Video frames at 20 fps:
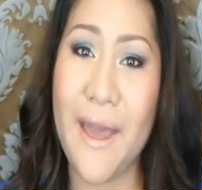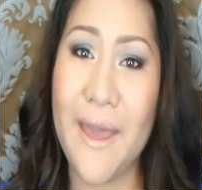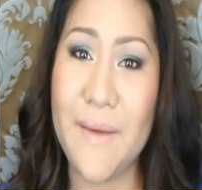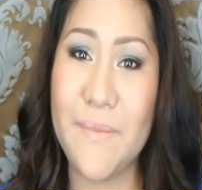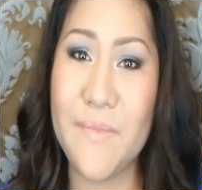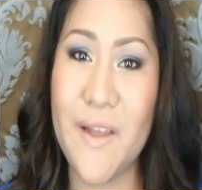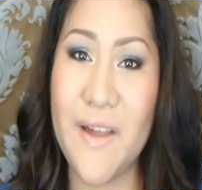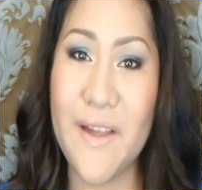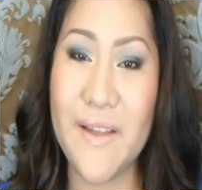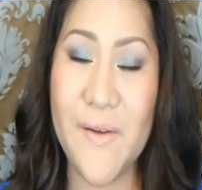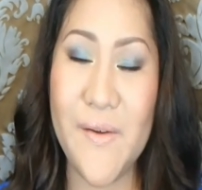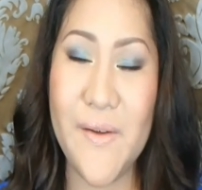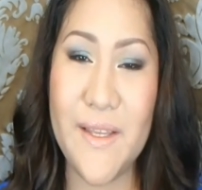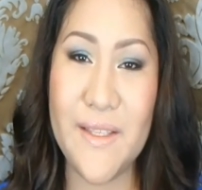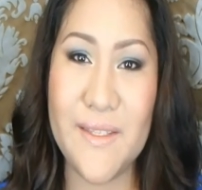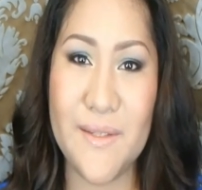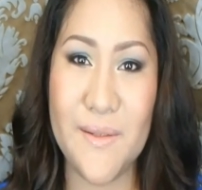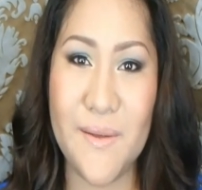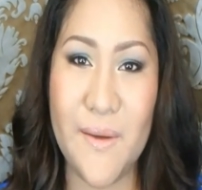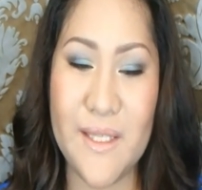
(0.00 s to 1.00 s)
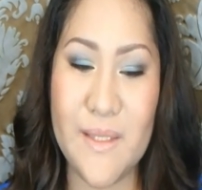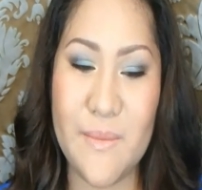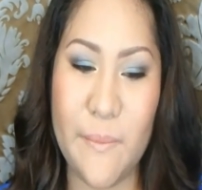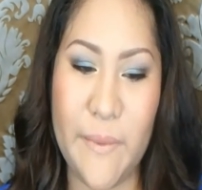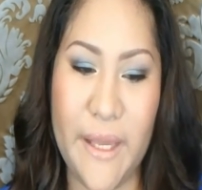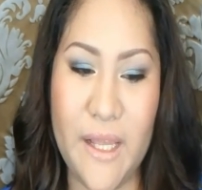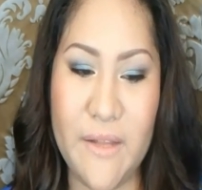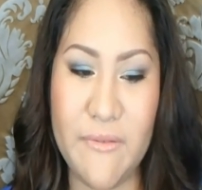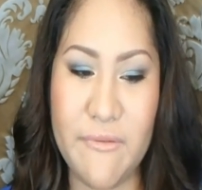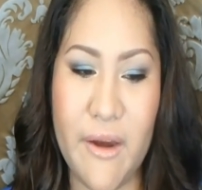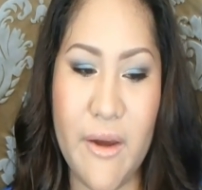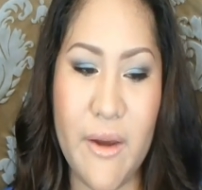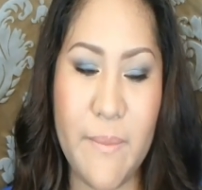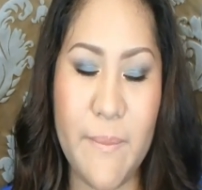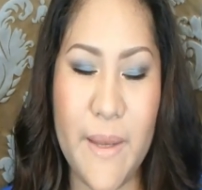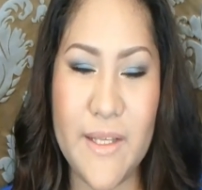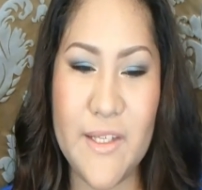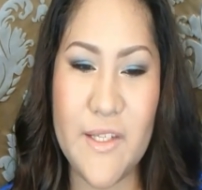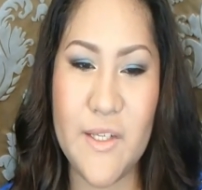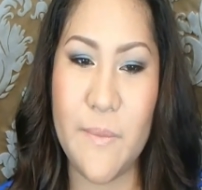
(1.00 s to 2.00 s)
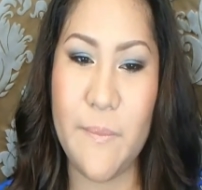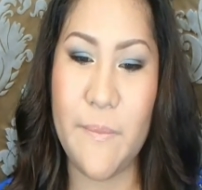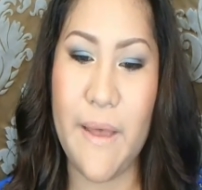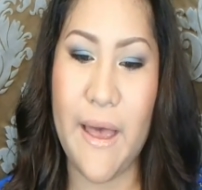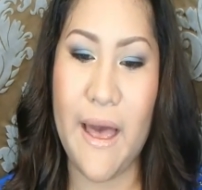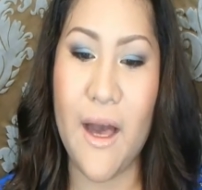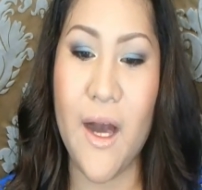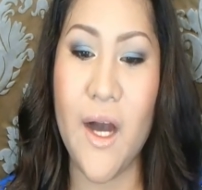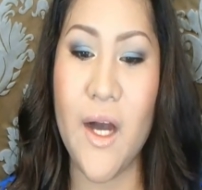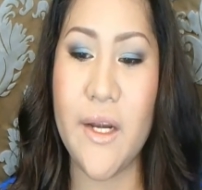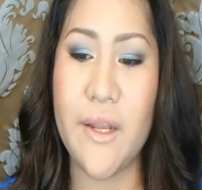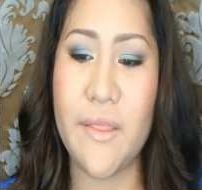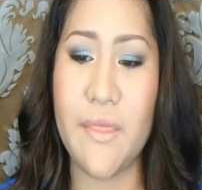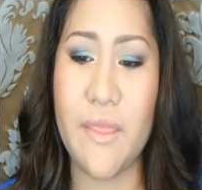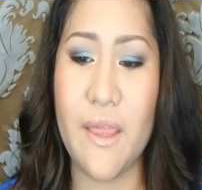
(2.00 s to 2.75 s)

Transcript: I am not going to explain very much about